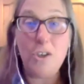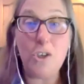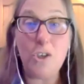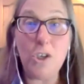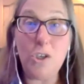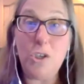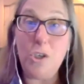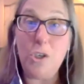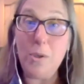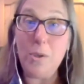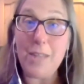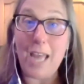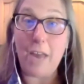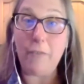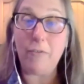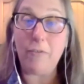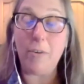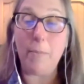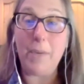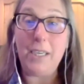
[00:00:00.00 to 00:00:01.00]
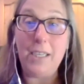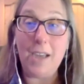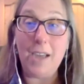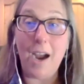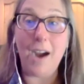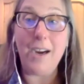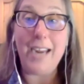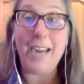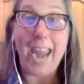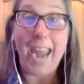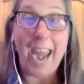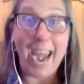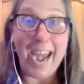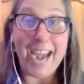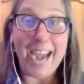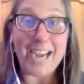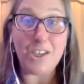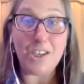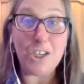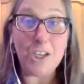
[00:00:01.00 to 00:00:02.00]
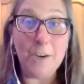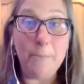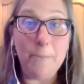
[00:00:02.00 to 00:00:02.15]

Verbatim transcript: to do that from a young age.